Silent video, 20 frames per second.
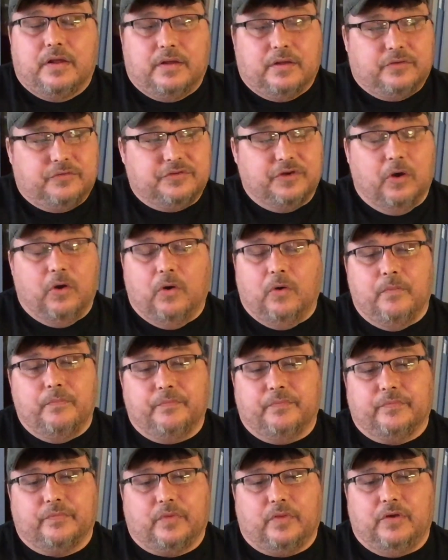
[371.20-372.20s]
So,
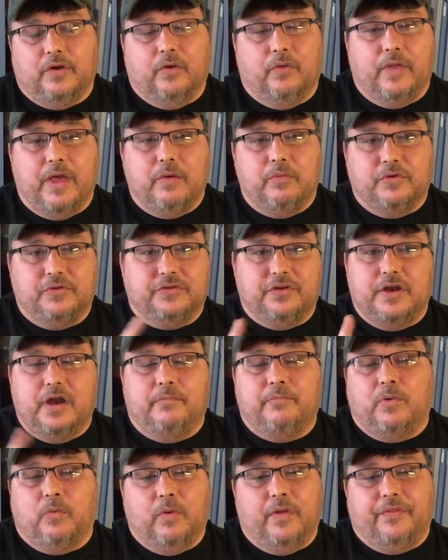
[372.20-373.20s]
that was the
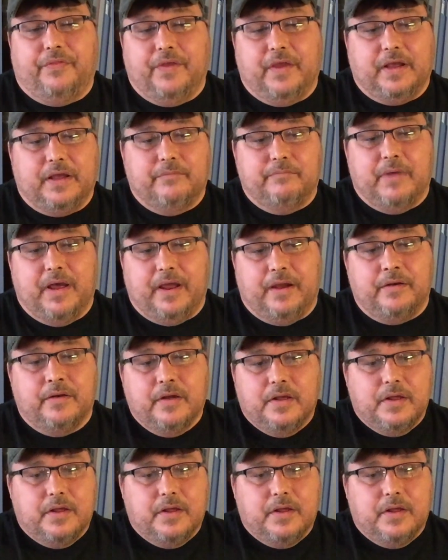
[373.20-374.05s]
number one thing in mind.